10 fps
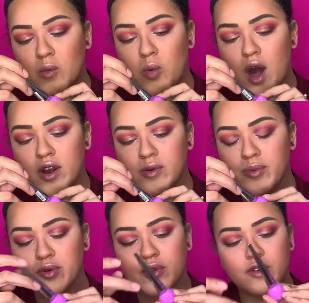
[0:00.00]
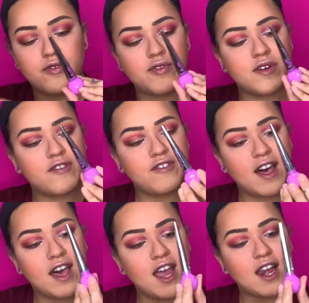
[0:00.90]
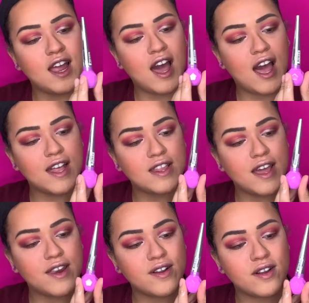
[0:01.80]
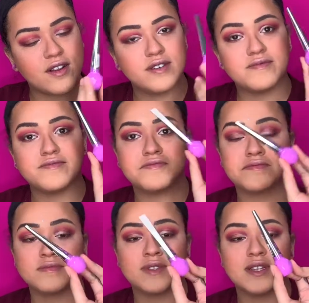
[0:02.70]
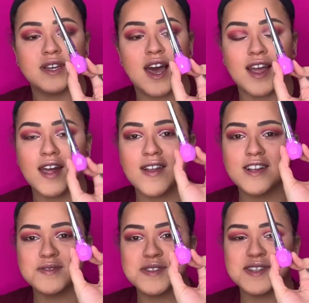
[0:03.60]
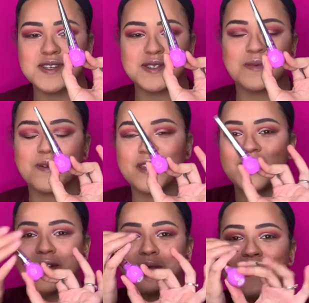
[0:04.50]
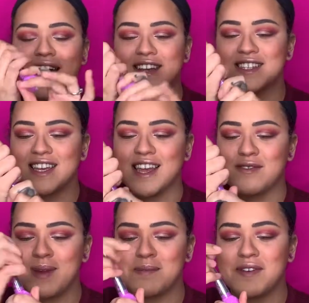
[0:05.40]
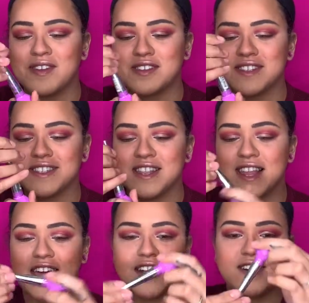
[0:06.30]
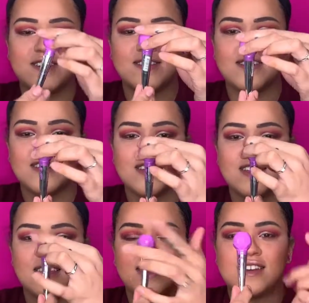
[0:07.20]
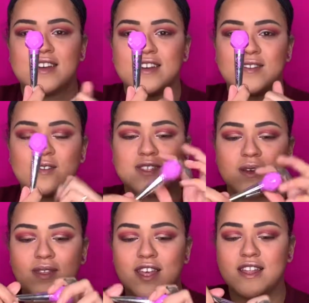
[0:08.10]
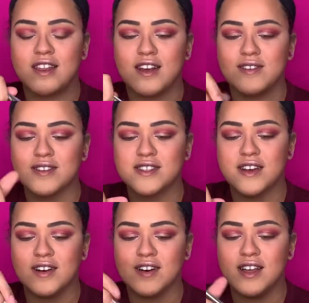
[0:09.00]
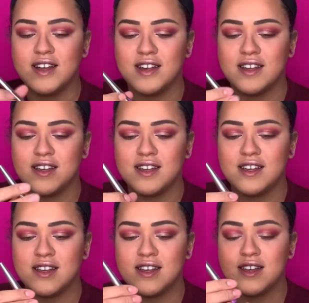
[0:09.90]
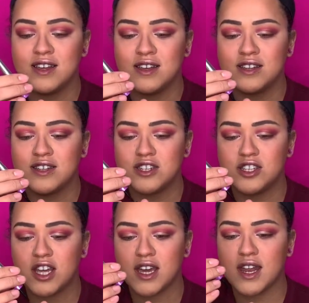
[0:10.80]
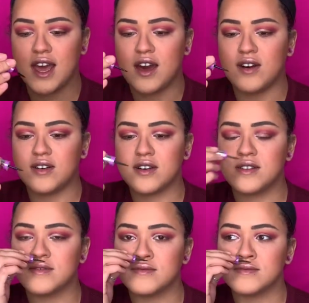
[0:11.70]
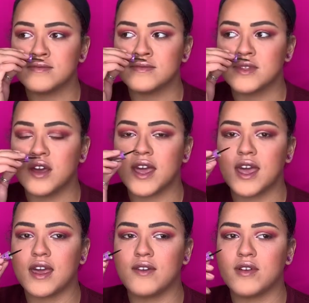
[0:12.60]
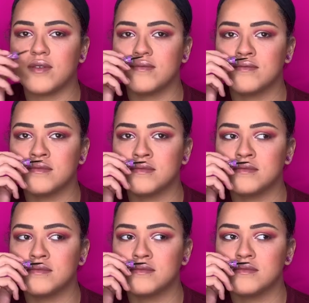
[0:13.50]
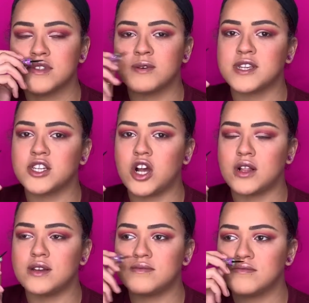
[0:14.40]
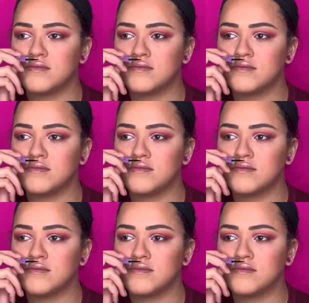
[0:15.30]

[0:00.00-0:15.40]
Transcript: waterproof fine eyeliner. I got it because it was in this super cute little packaging. It reminded me of a little stiletto or something, you know. So just check it out. Okay, it smells like chocolate.